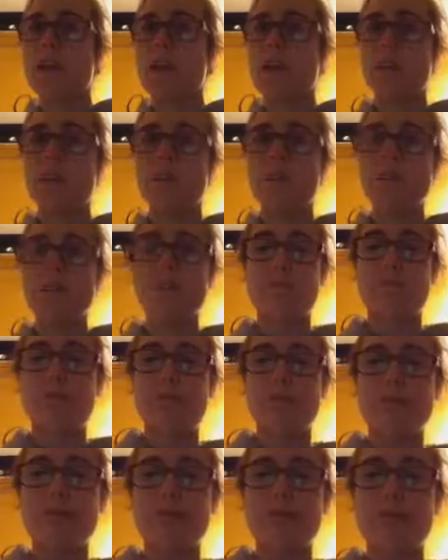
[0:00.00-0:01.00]
How much
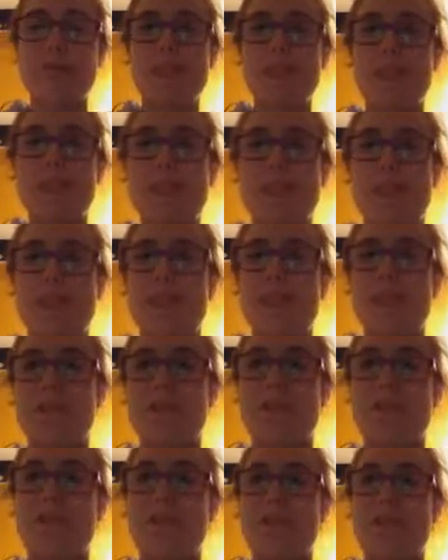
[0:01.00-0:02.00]
percentage we need to
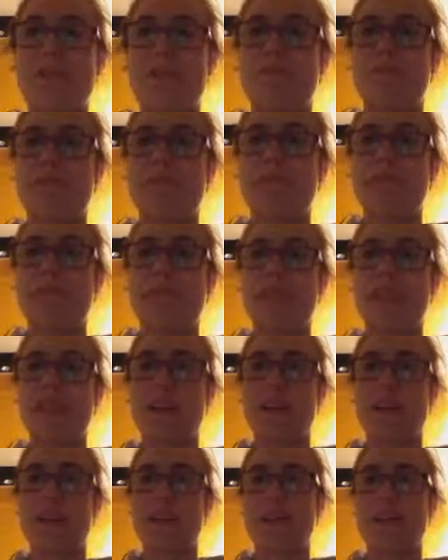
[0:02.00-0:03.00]
have
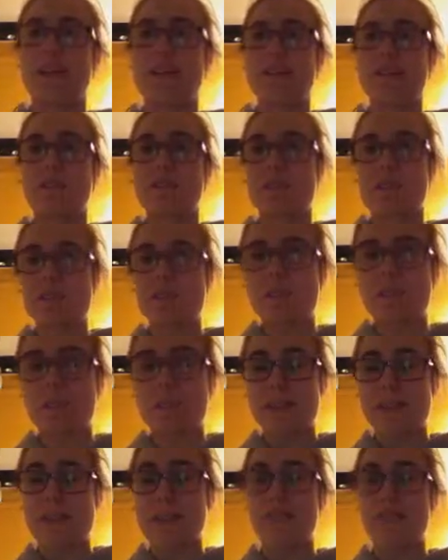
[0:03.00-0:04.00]
the
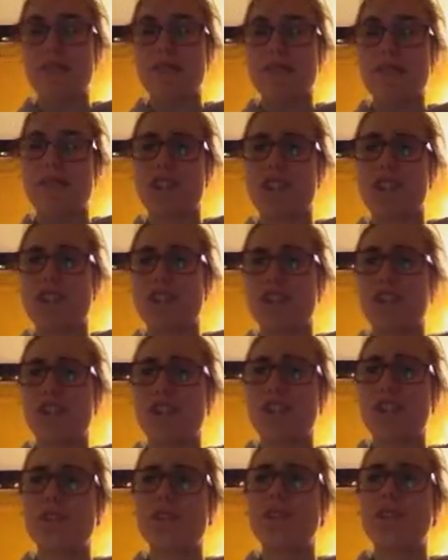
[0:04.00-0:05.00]
capacity of
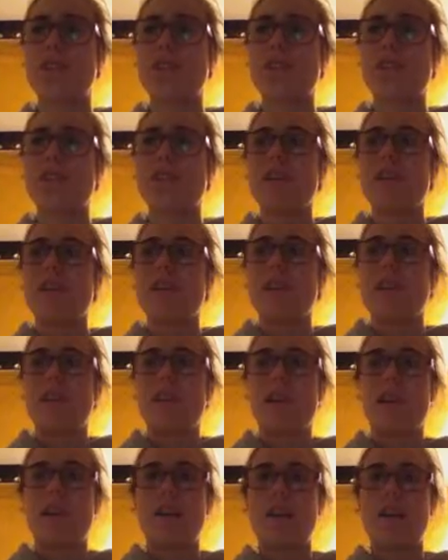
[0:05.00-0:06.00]
regeneration?
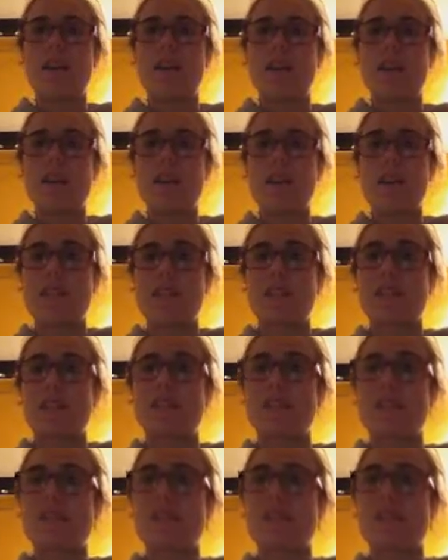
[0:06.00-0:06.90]
And could this cell